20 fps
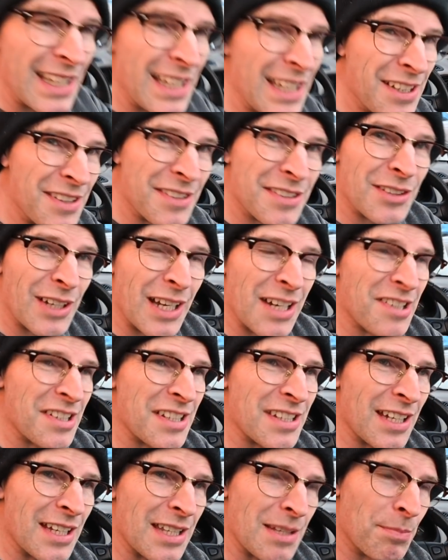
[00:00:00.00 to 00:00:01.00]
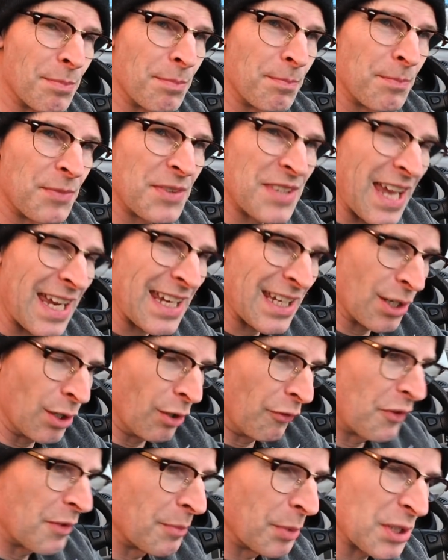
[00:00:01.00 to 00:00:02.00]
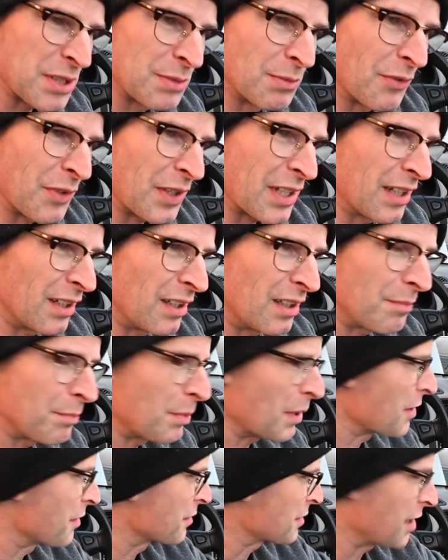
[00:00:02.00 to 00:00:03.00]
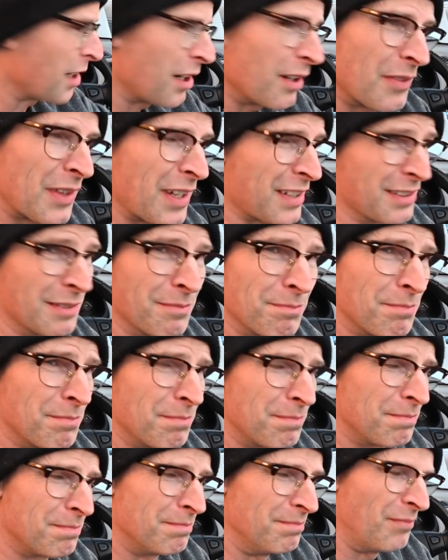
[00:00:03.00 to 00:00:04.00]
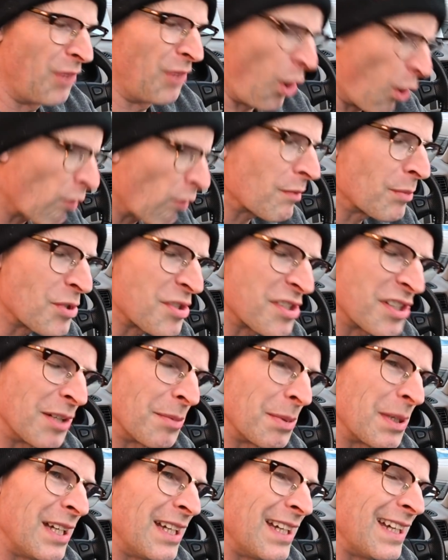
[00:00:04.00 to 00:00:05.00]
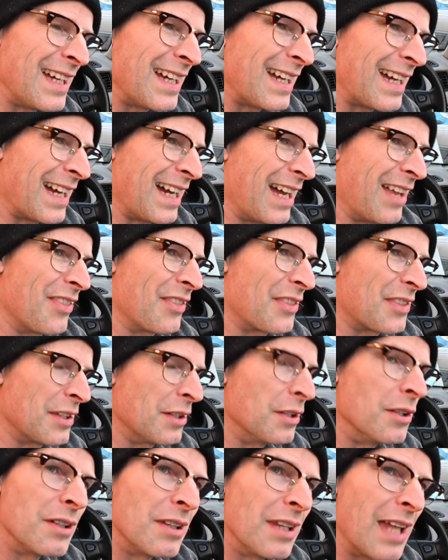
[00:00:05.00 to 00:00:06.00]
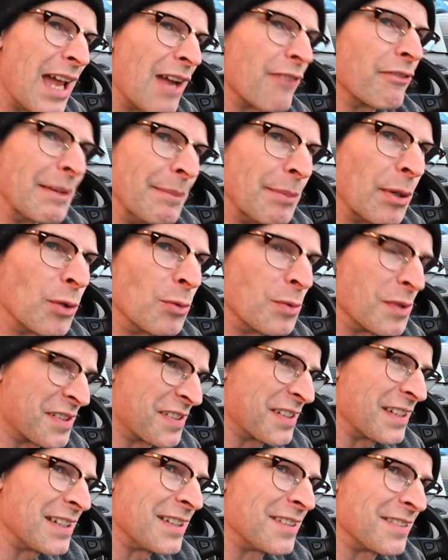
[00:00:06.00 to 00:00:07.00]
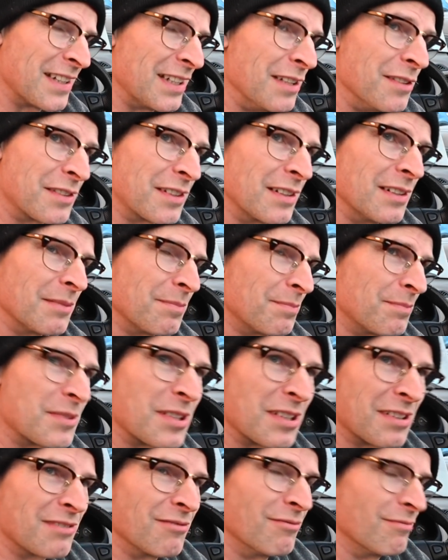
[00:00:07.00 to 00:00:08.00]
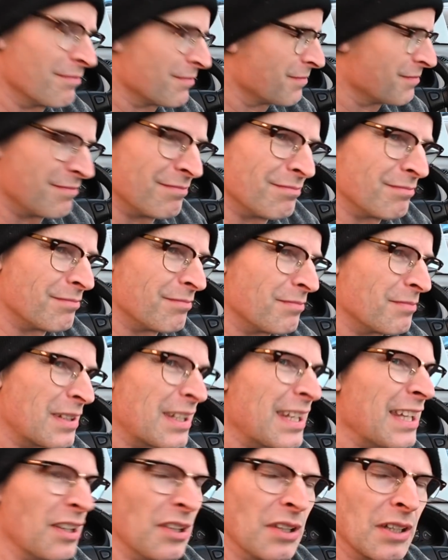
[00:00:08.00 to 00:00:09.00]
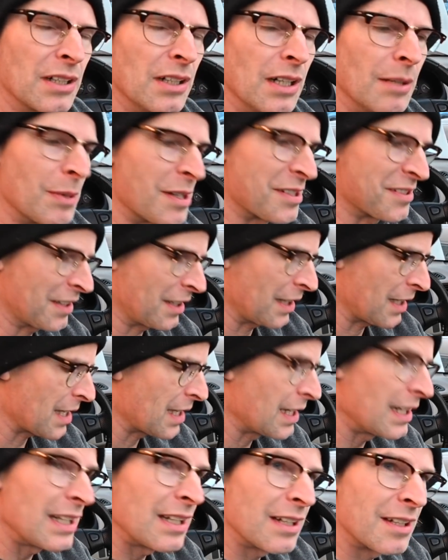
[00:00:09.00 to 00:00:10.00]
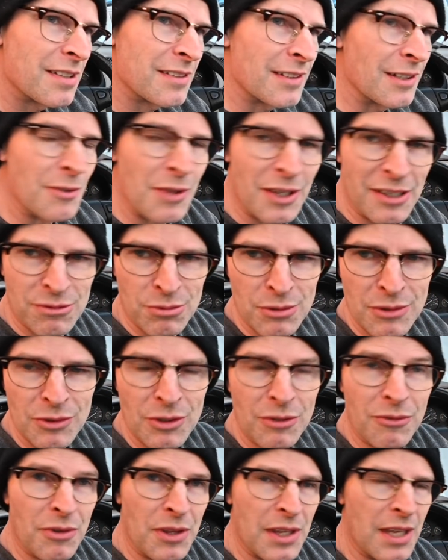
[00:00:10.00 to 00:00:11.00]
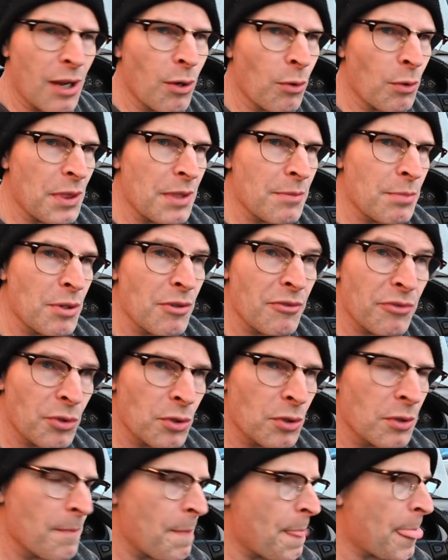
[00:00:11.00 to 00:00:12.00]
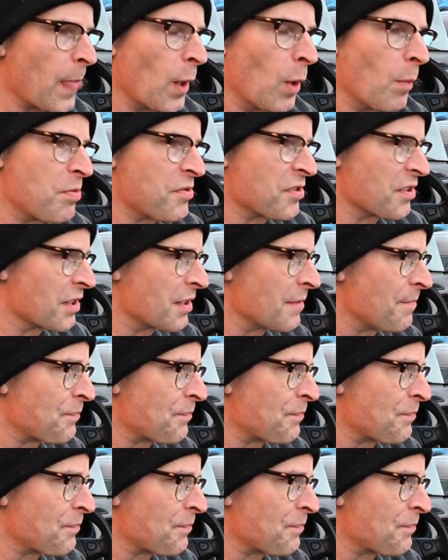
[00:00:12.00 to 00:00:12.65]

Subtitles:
is to actually take the tank off the bottom of the car, but that's a horrible job, and every bolt was seized, and it's going to just kill the car basically. So that's why we've gone for the hole in the boot floor option,